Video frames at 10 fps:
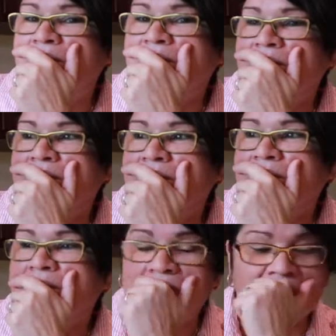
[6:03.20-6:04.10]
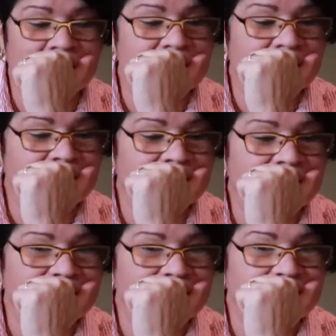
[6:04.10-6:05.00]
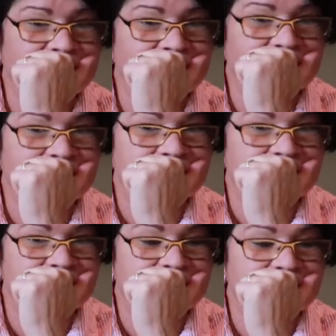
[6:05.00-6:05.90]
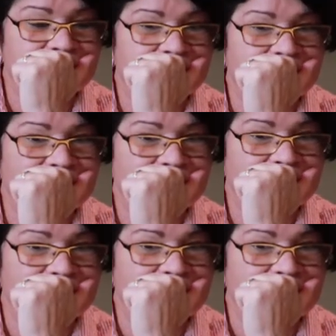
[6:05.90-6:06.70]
(not speaking)